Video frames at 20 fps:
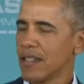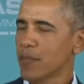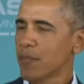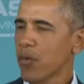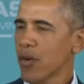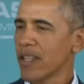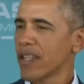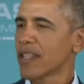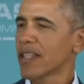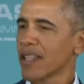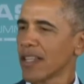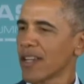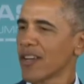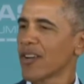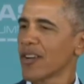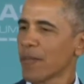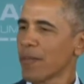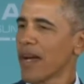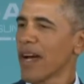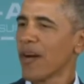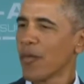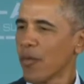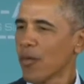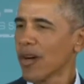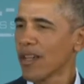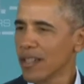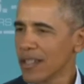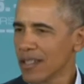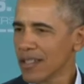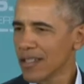is pretty clear about
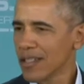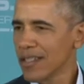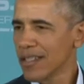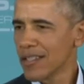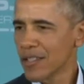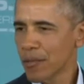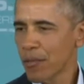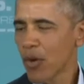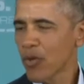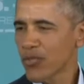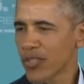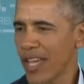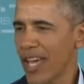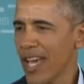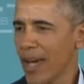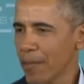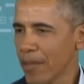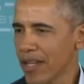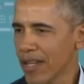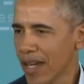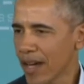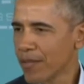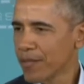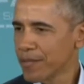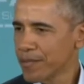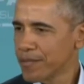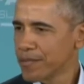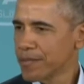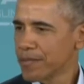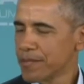what is supposed to happen now.